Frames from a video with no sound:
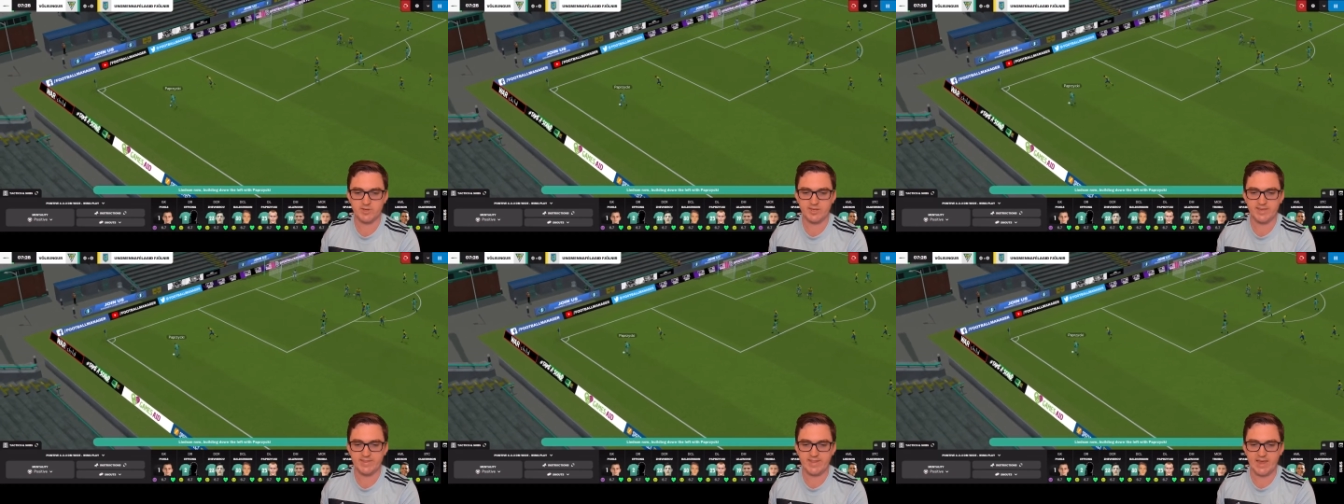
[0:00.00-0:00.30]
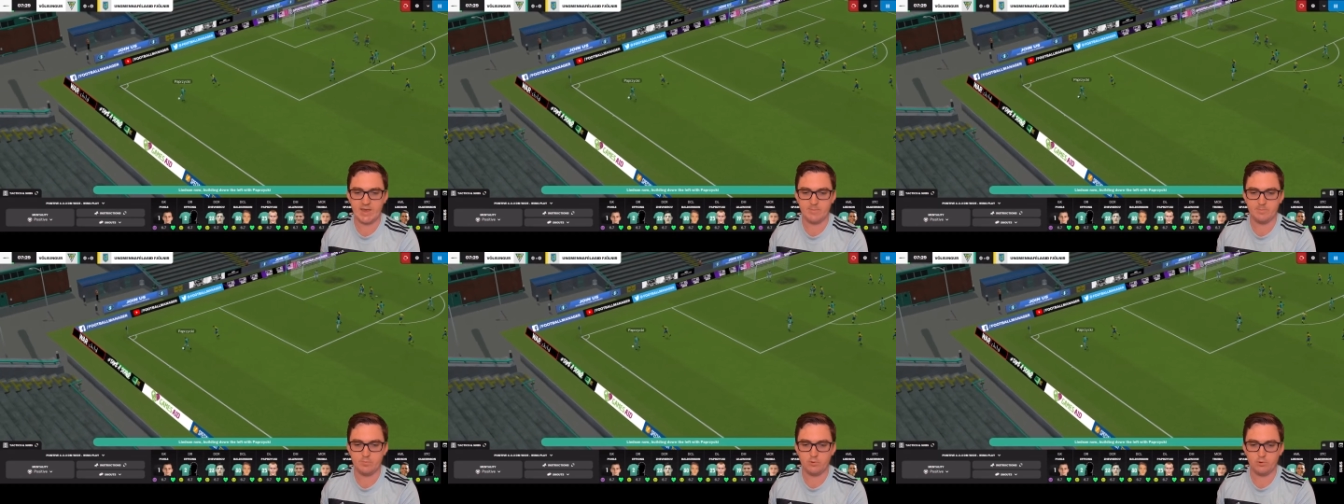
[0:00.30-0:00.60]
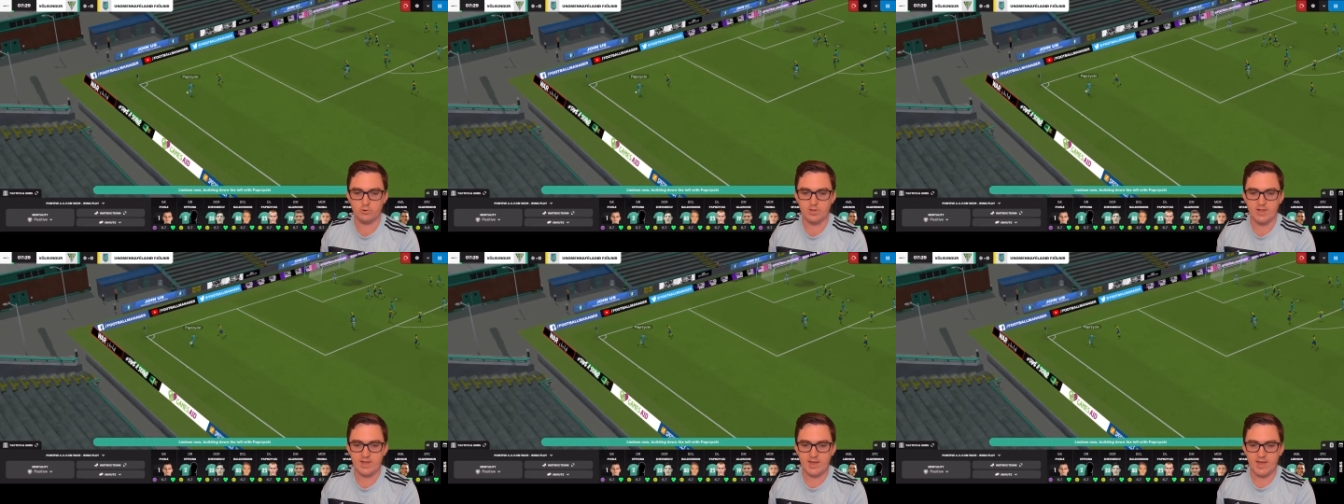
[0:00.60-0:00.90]
and we get that
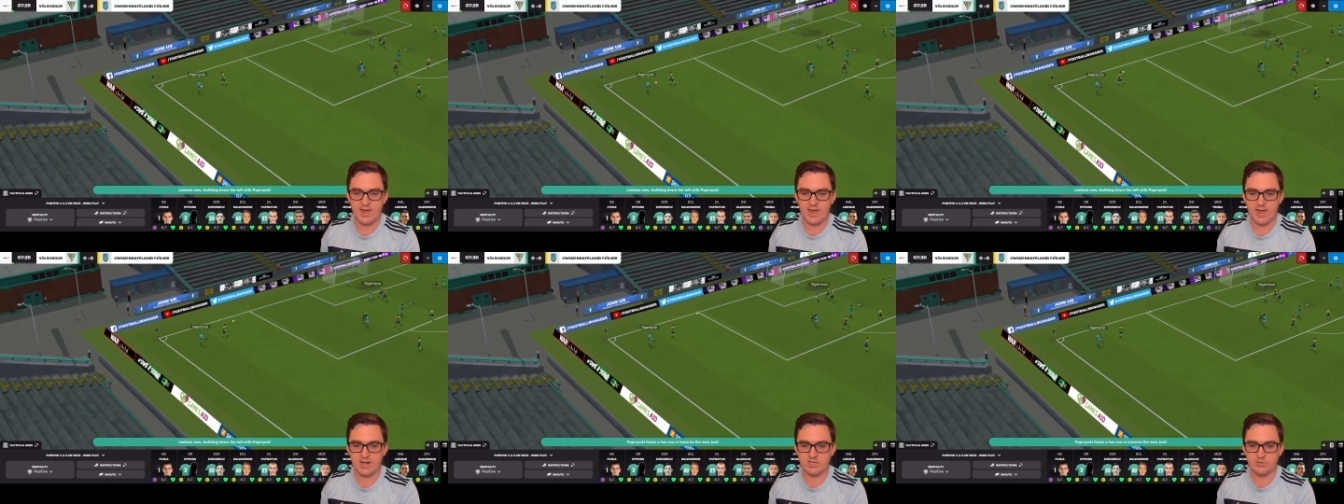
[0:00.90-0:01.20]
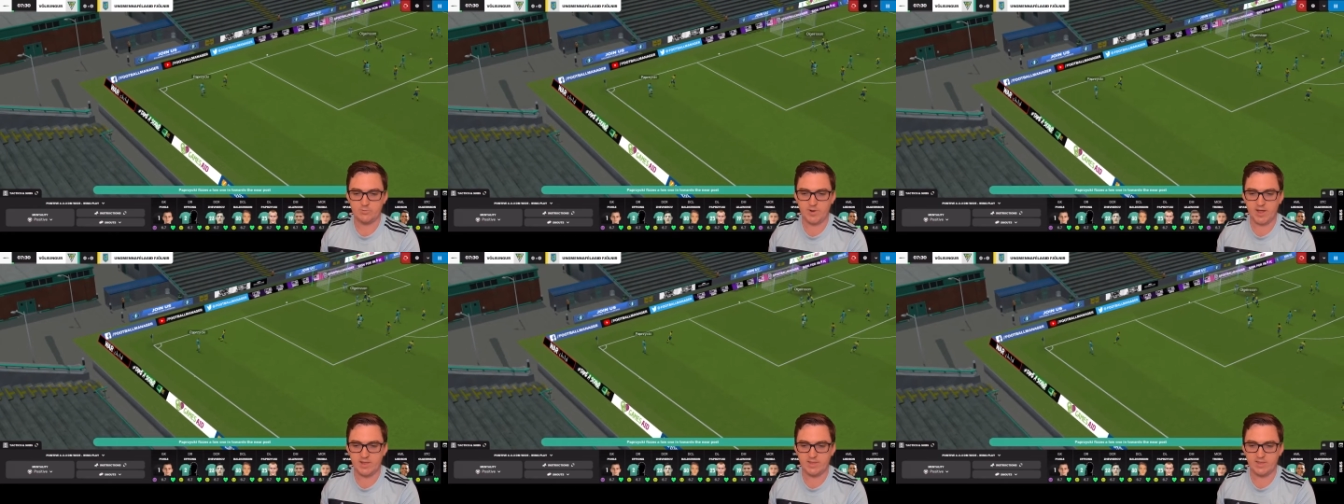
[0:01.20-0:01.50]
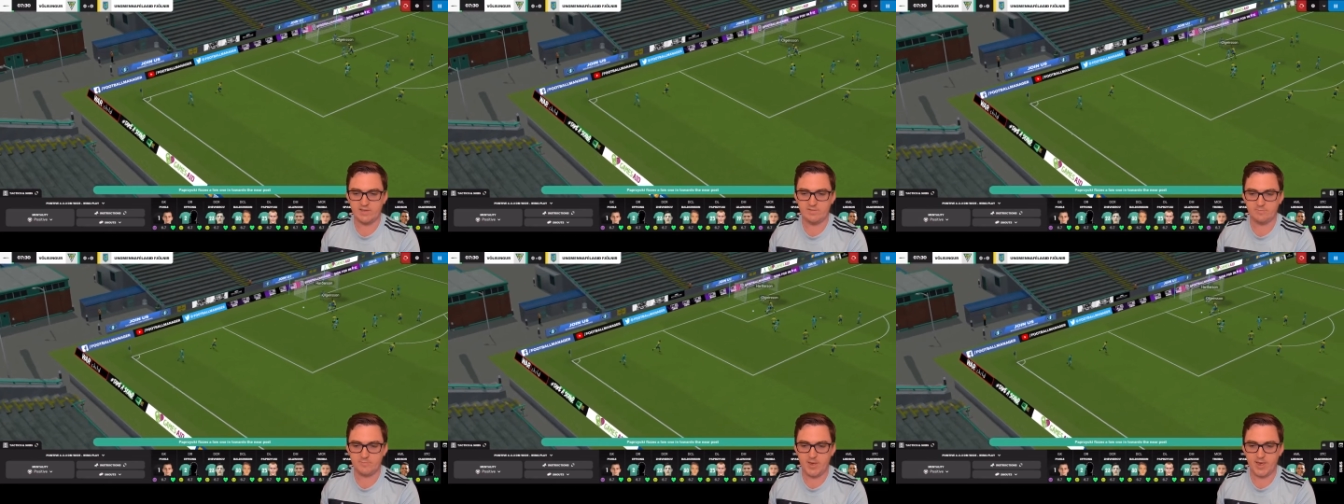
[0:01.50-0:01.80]
ball out to our
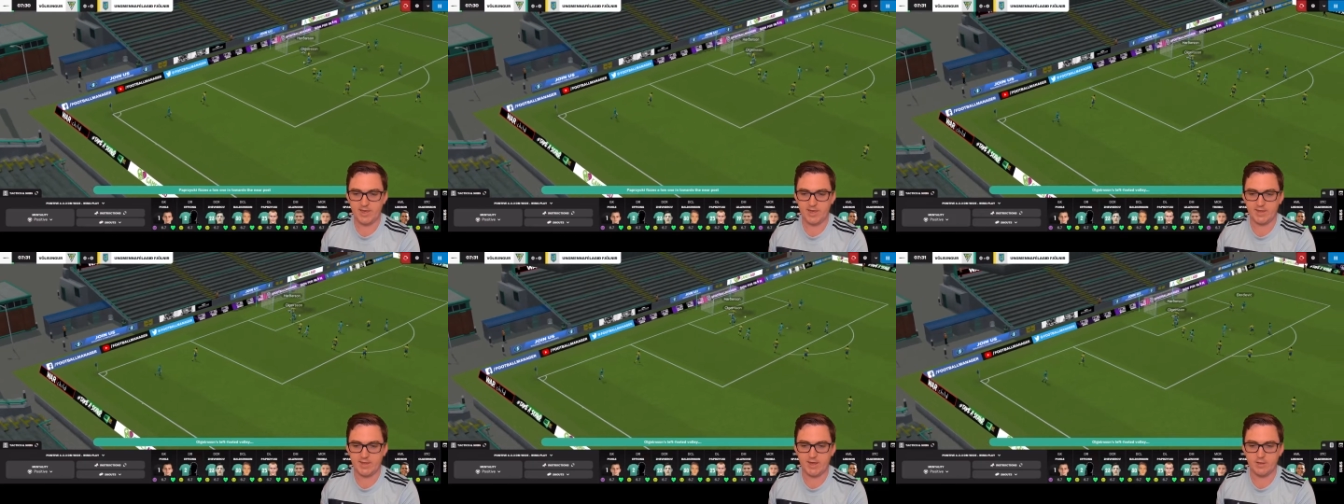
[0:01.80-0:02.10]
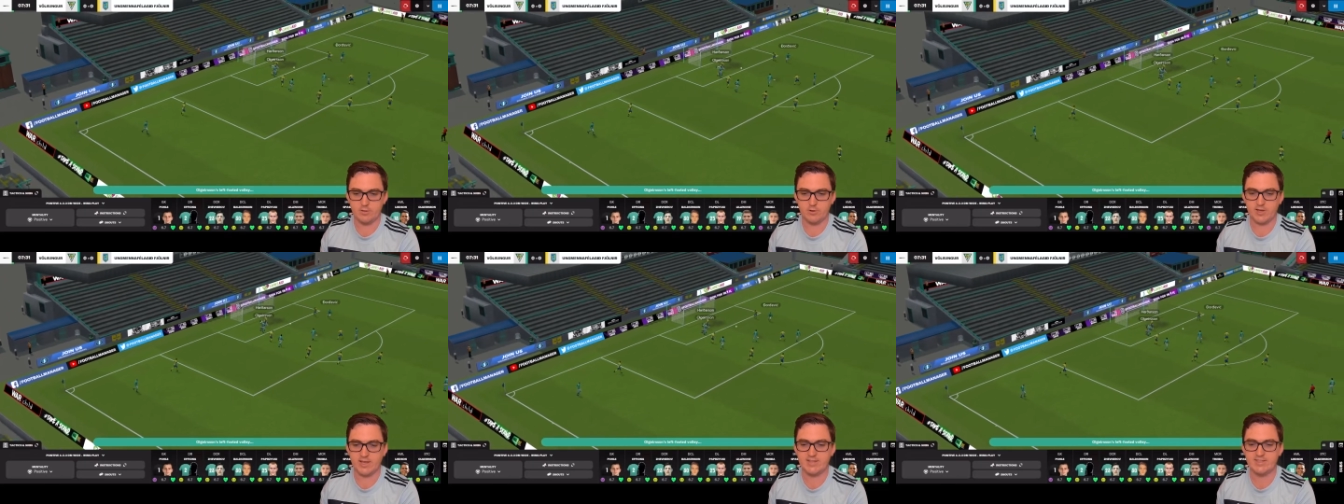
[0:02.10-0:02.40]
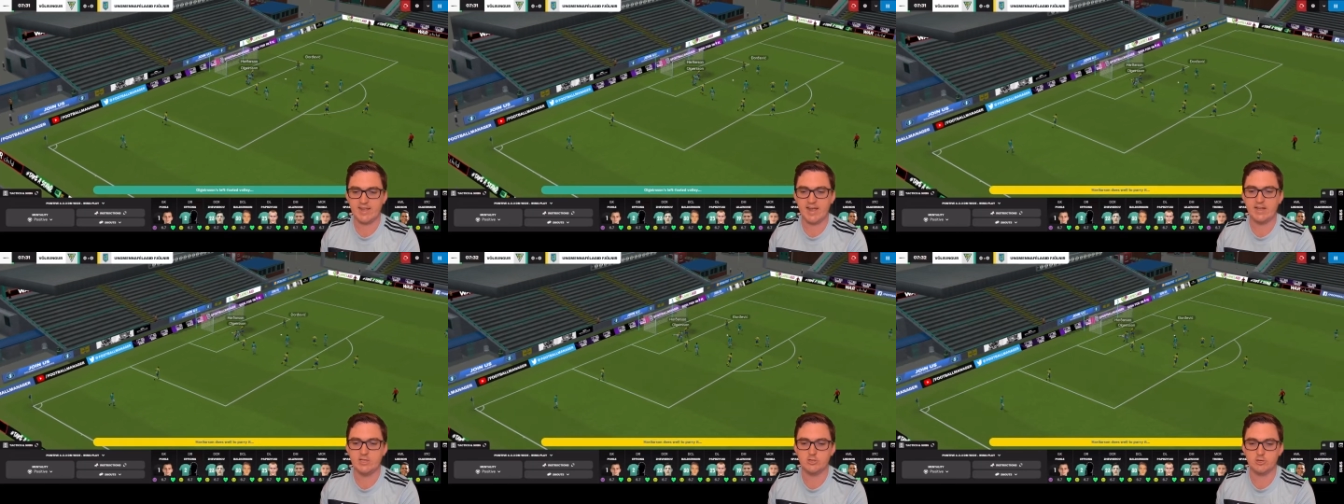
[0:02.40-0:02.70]
left back again,
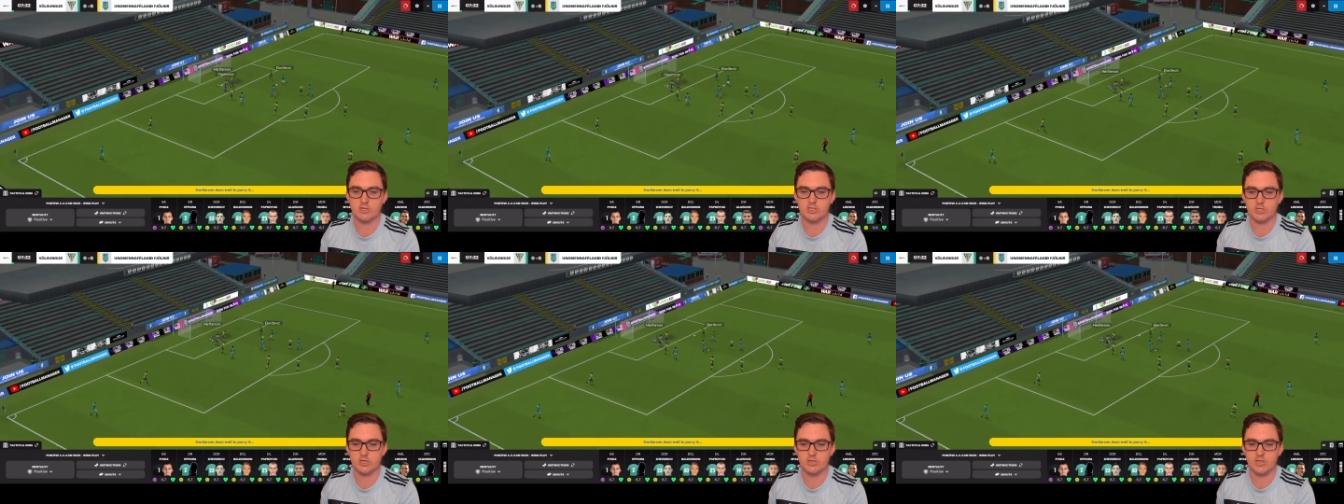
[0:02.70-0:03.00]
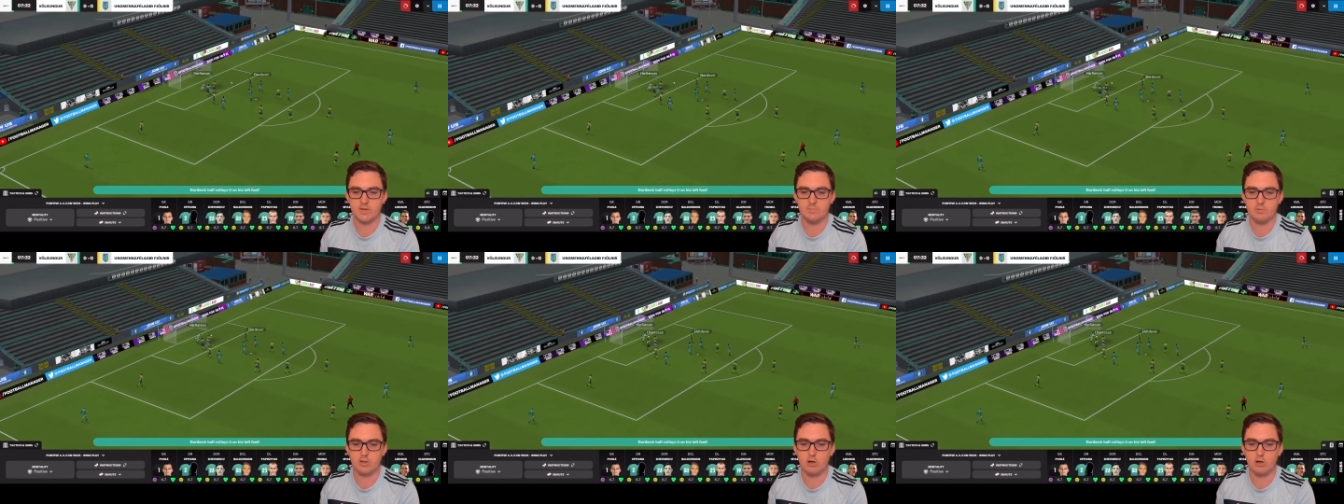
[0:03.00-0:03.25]
looking dangerous early.